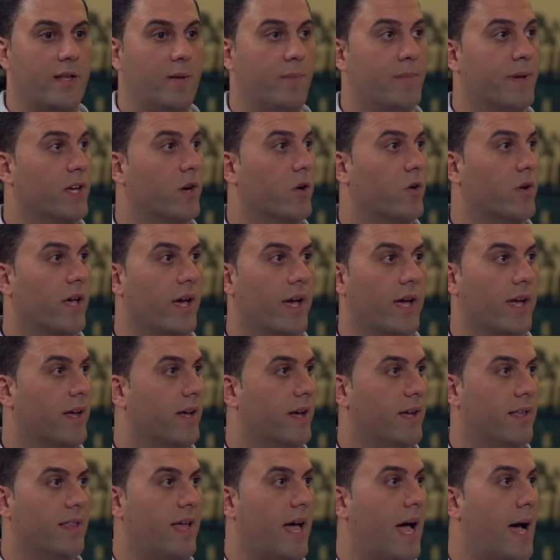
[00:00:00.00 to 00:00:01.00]
it'll be okay.
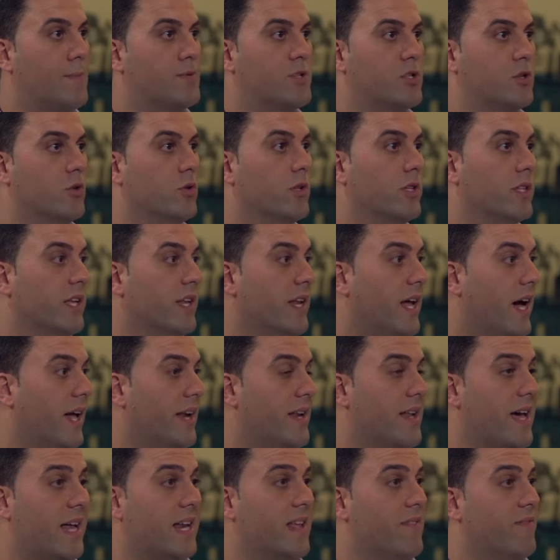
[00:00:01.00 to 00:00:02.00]
Absolutely not.
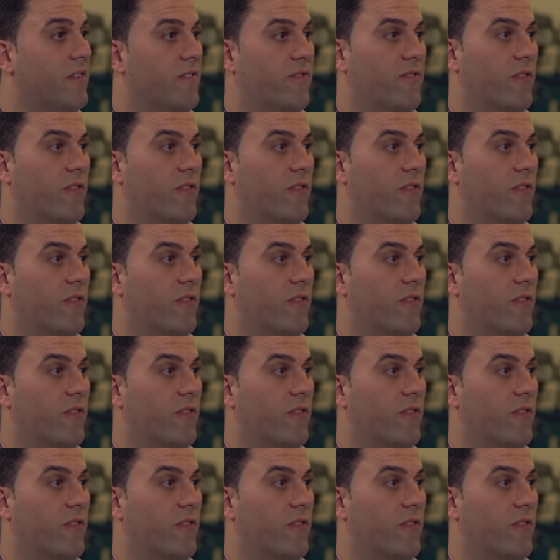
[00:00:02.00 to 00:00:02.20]
Not even